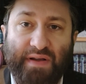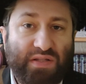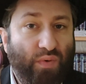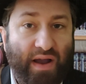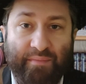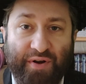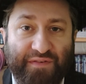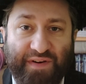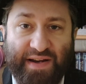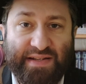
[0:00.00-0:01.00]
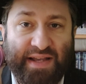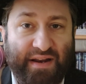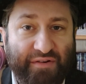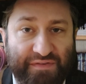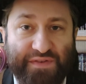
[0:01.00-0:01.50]
That's why I'm not afraid, and
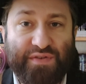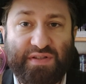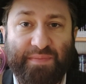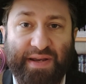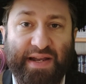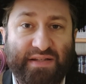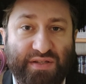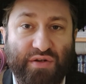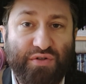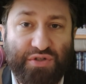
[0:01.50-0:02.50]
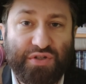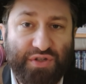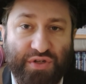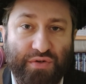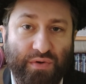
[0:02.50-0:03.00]
I refuse to be, and so should
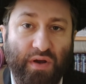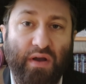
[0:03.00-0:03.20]
you.